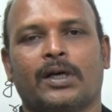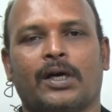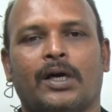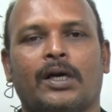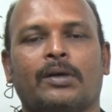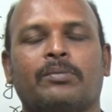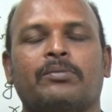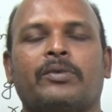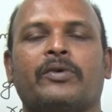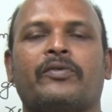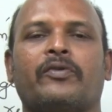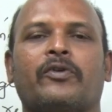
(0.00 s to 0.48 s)

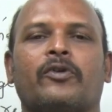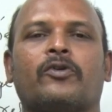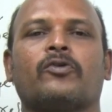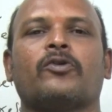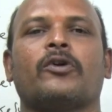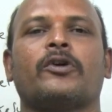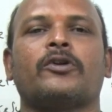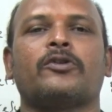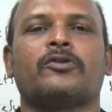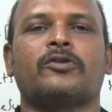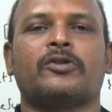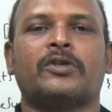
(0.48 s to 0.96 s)
And before
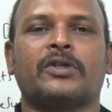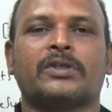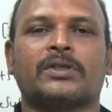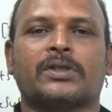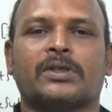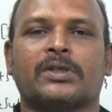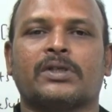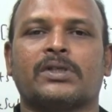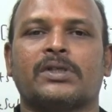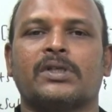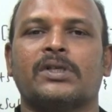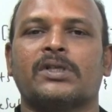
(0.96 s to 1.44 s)
going to
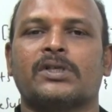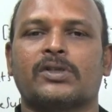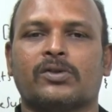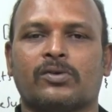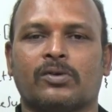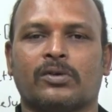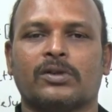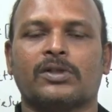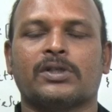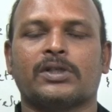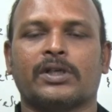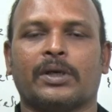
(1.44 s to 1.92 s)
discuss this
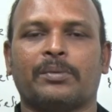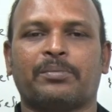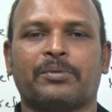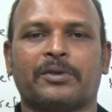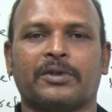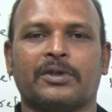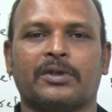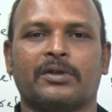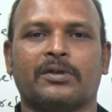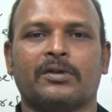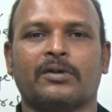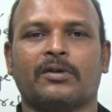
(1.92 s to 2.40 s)
concept,
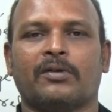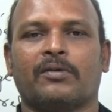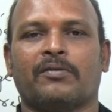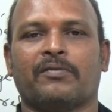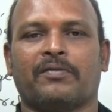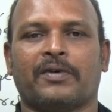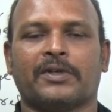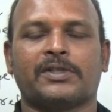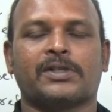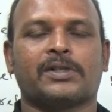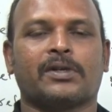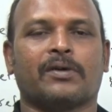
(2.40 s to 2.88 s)

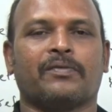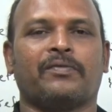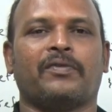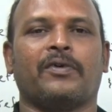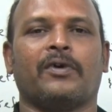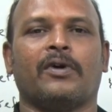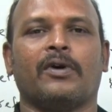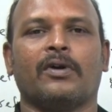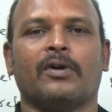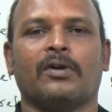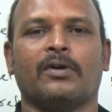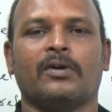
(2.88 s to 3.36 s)
first of
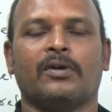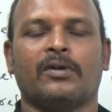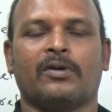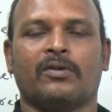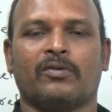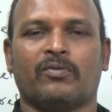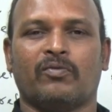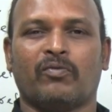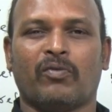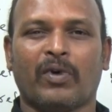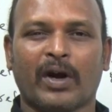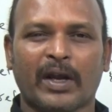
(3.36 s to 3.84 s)
all,
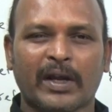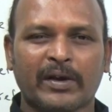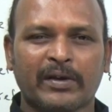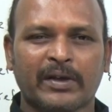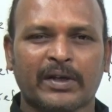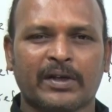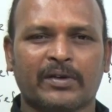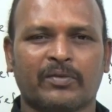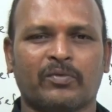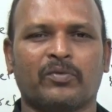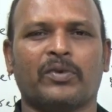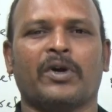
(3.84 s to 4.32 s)
why
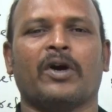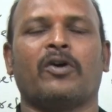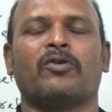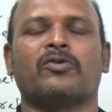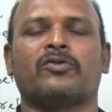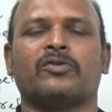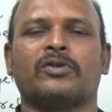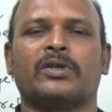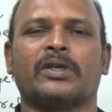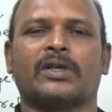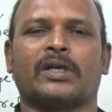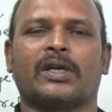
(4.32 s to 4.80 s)
we
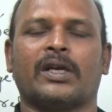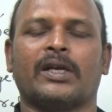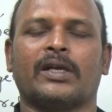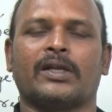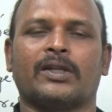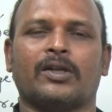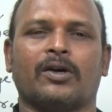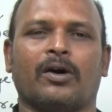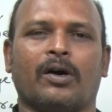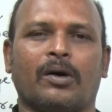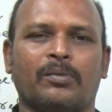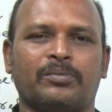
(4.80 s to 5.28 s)
have to
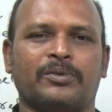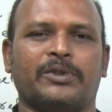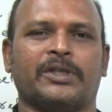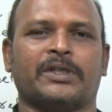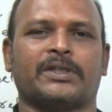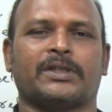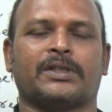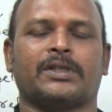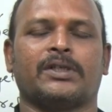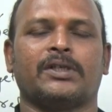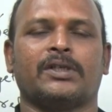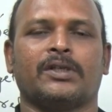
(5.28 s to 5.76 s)
declare the
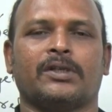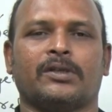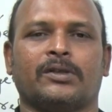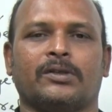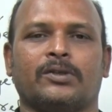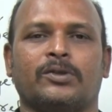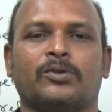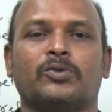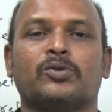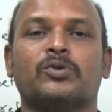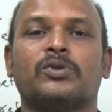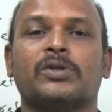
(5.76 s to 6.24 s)
objects
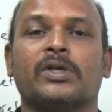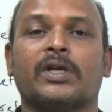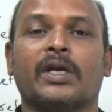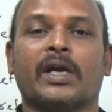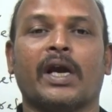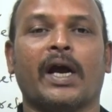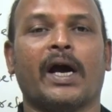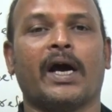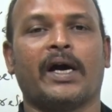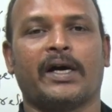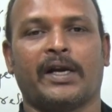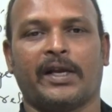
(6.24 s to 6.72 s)
using
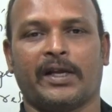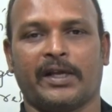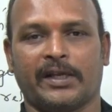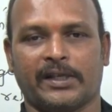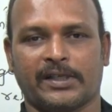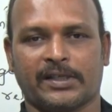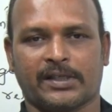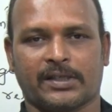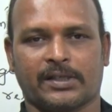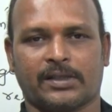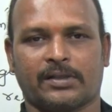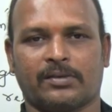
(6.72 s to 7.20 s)

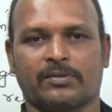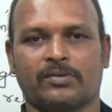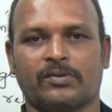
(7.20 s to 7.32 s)
arrays.